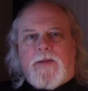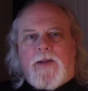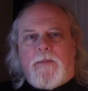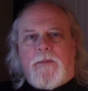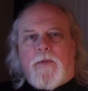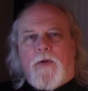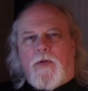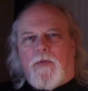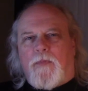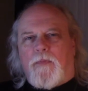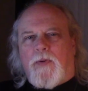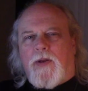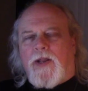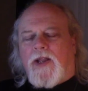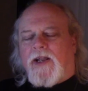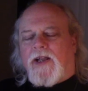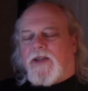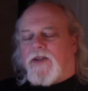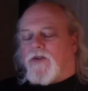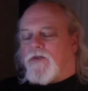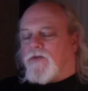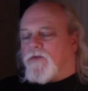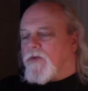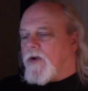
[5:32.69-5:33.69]
They both
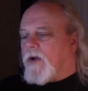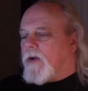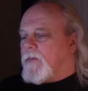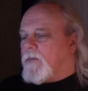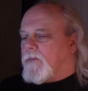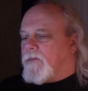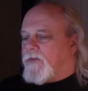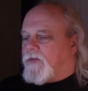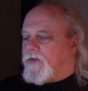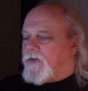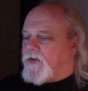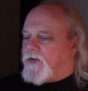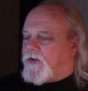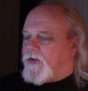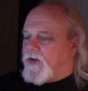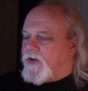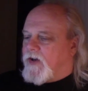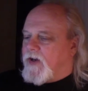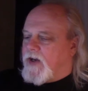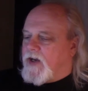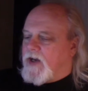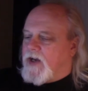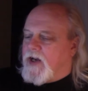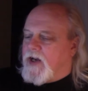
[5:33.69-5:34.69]
played the drums